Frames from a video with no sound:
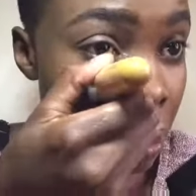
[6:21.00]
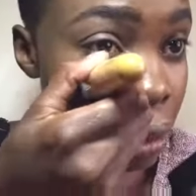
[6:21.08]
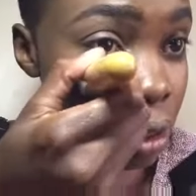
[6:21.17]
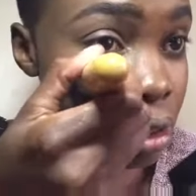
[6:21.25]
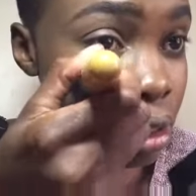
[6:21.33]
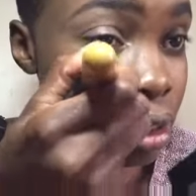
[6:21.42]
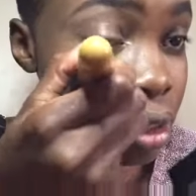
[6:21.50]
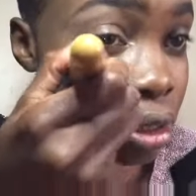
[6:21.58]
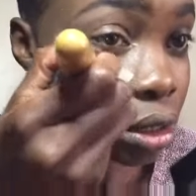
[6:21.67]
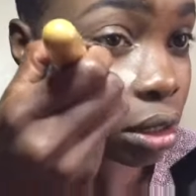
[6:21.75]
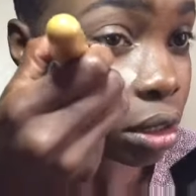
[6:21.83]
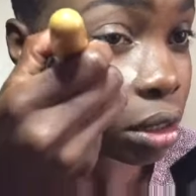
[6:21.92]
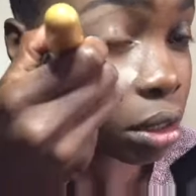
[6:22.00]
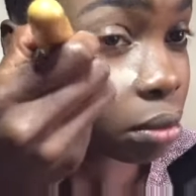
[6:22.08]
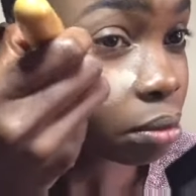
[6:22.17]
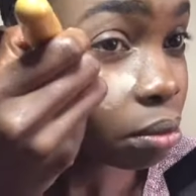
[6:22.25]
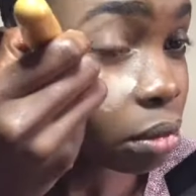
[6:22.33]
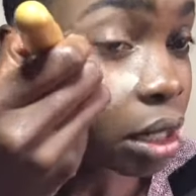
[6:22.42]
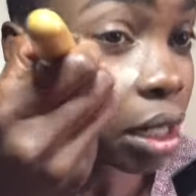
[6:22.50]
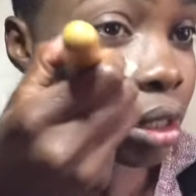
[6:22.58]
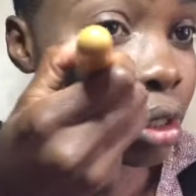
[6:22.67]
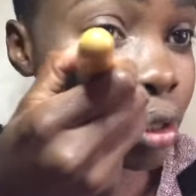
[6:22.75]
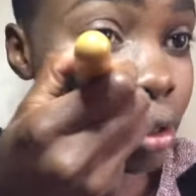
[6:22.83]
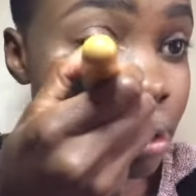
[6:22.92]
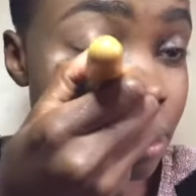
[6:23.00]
You're setting this part.